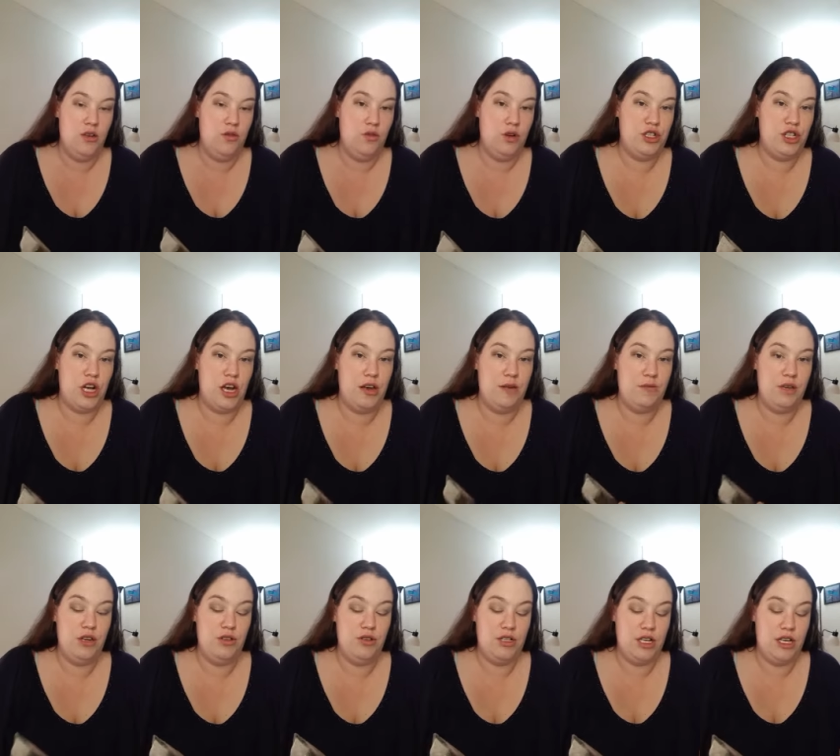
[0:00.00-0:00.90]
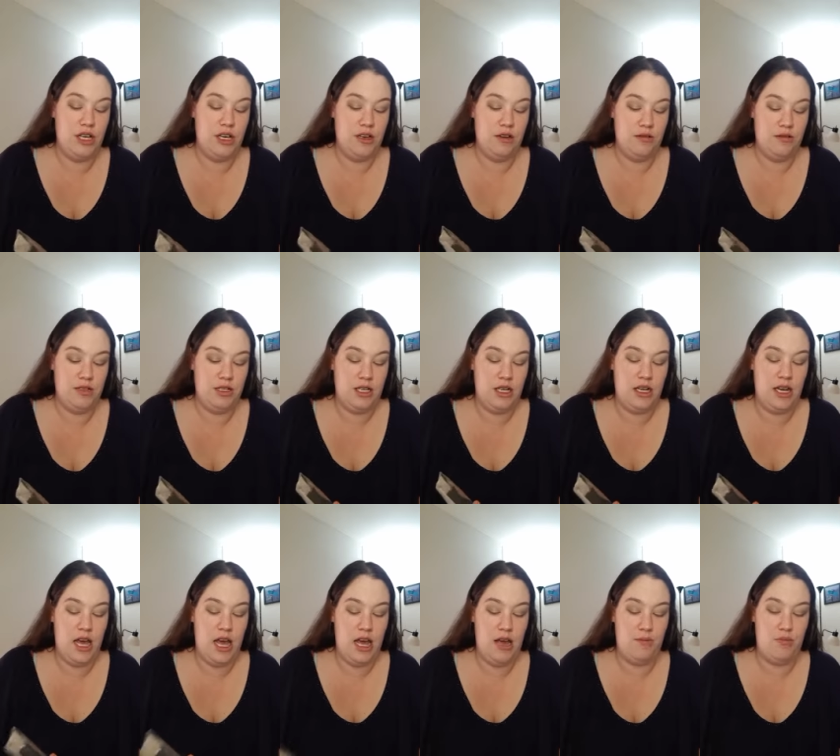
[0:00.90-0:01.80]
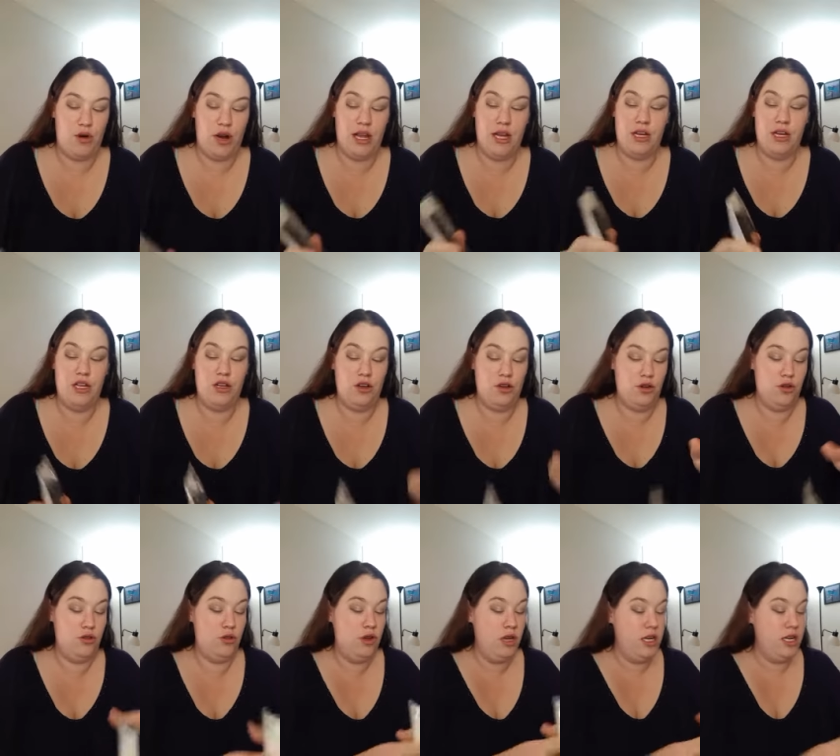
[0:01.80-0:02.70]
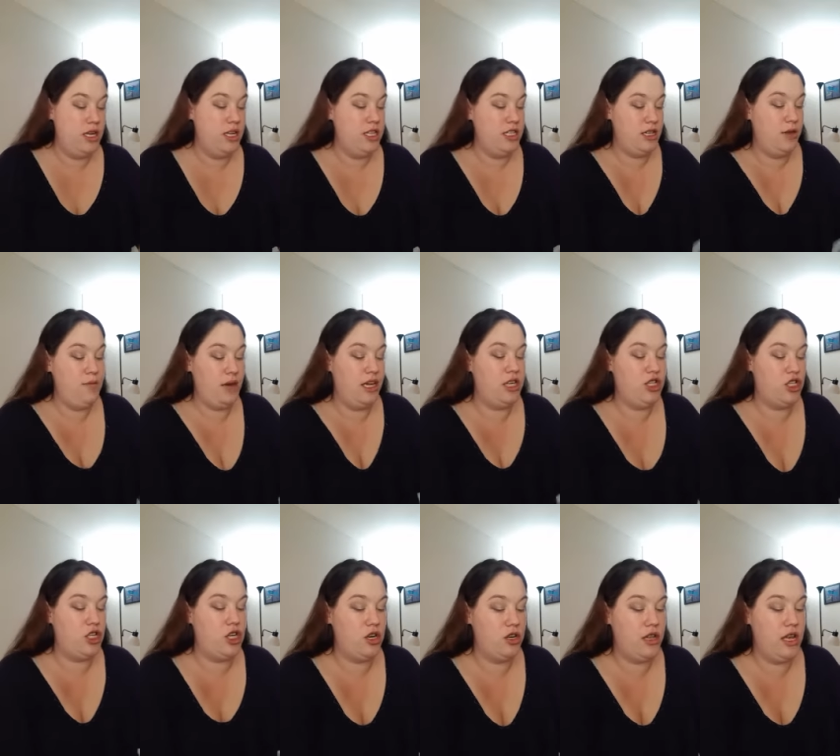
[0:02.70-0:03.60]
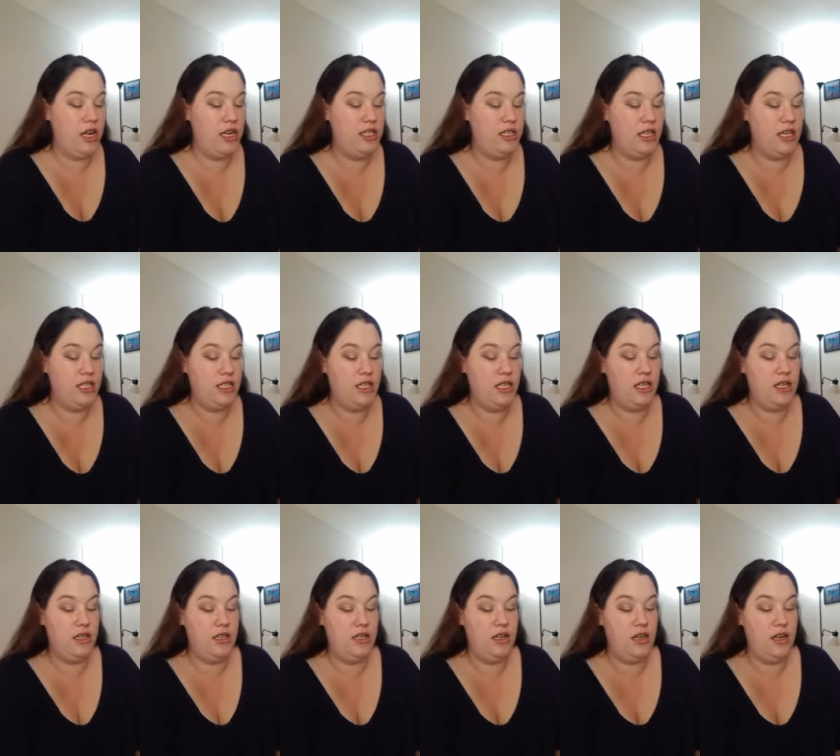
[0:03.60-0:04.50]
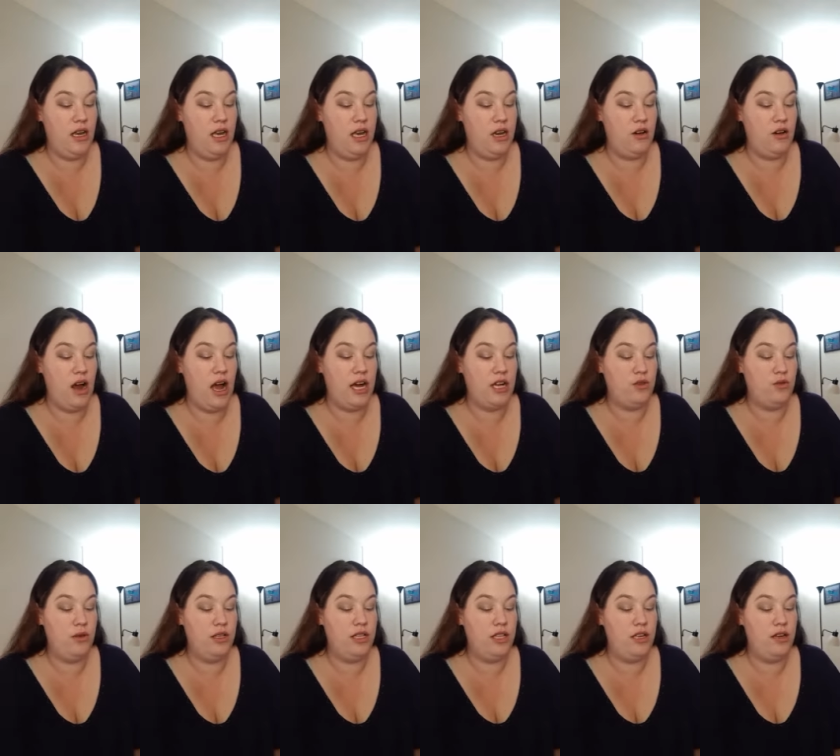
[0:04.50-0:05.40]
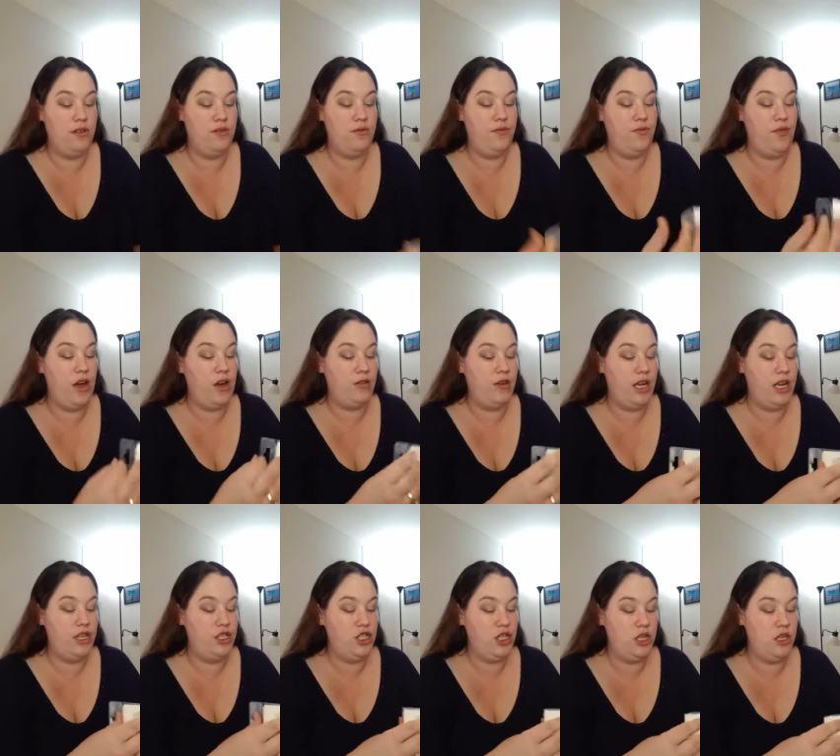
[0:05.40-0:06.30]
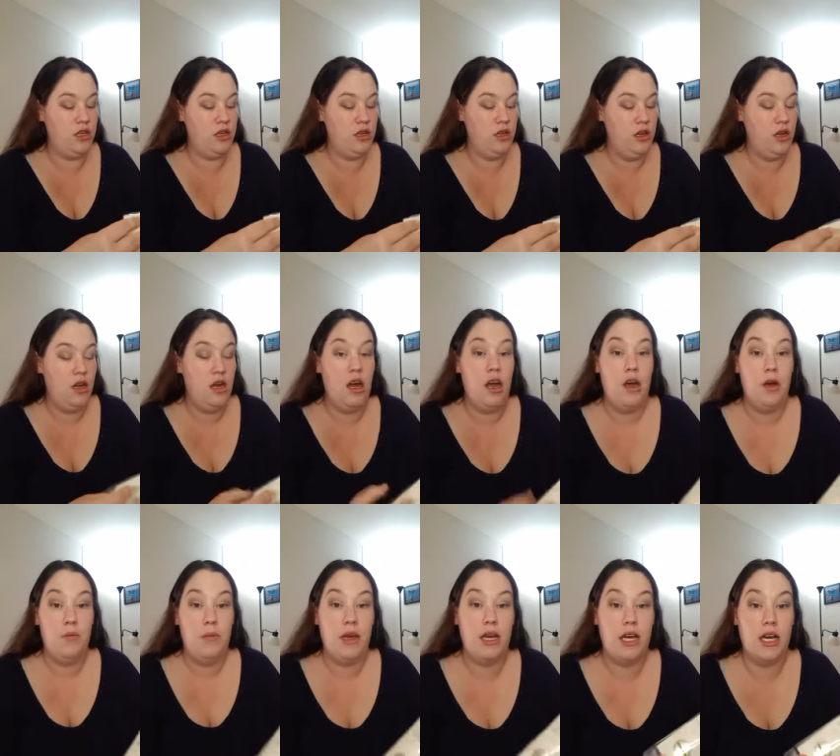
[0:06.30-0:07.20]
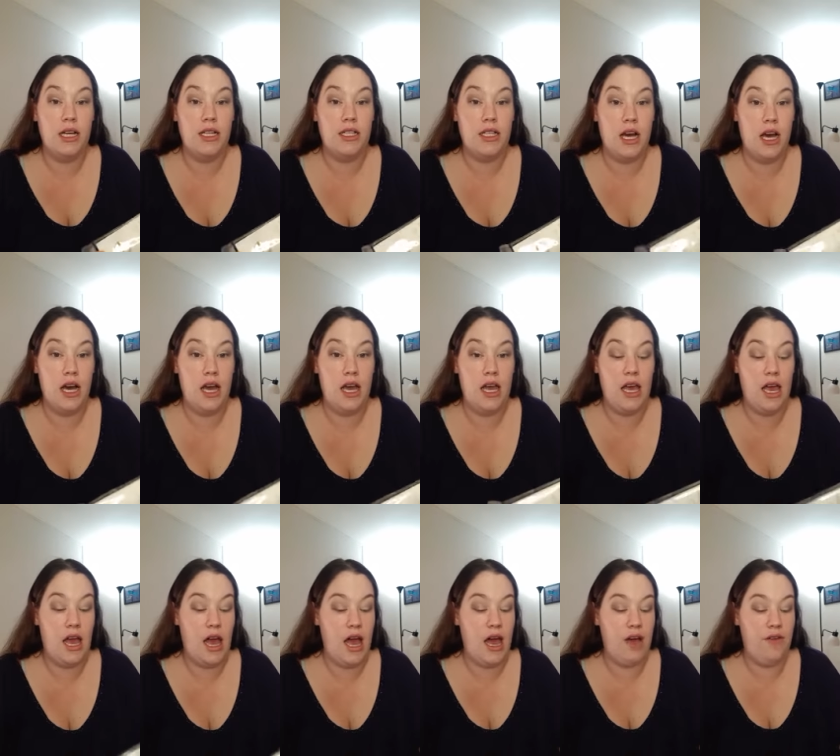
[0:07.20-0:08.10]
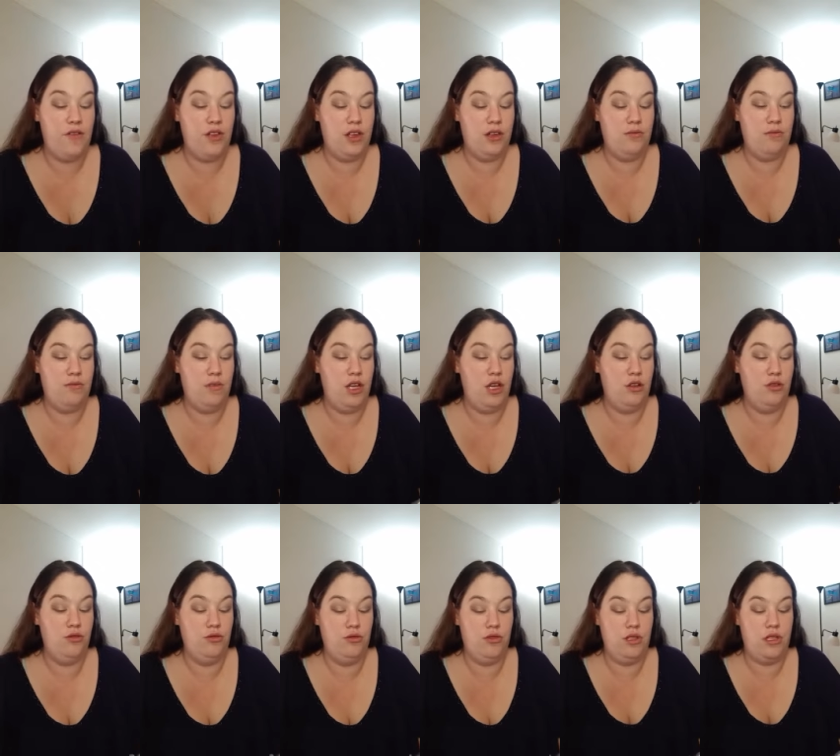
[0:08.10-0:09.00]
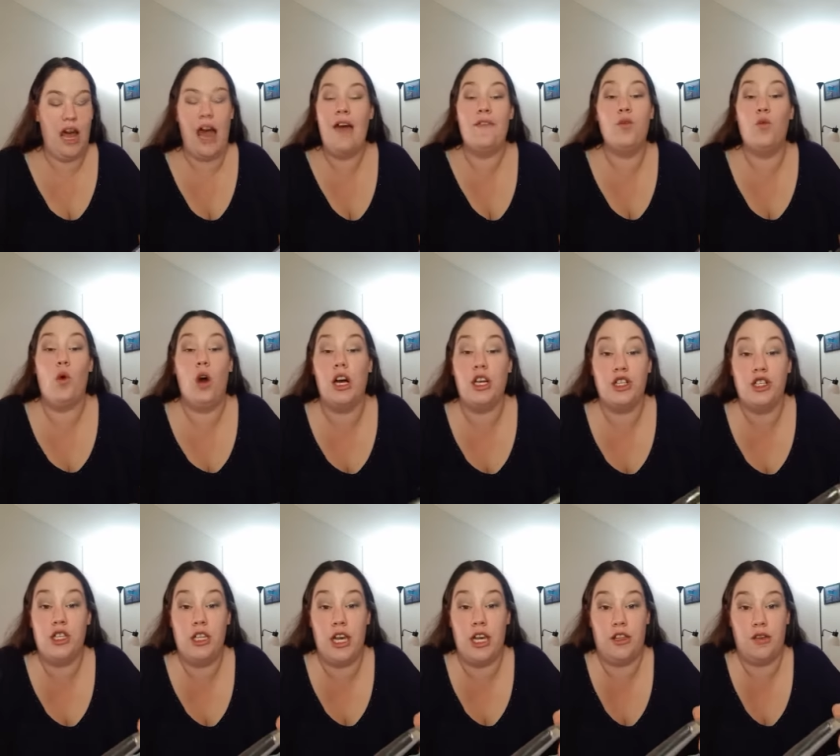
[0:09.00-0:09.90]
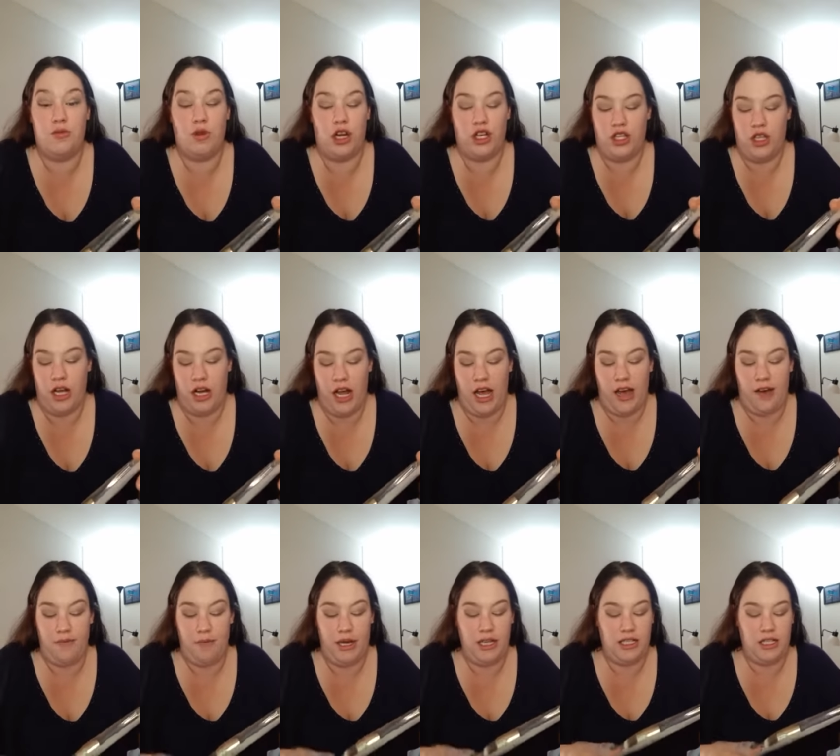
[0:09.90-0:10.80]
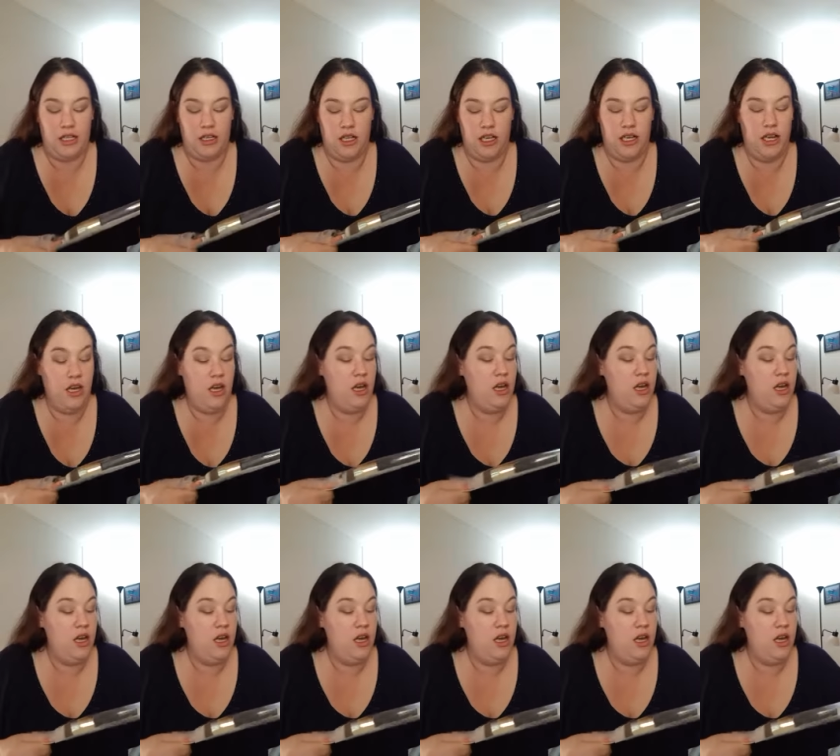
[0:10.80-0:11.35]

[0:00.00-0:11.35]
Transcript: which I'm using today, brand new, to make sure that it doesn't interact with the foundation because I have used, I haven't washed the other brush that I have basically.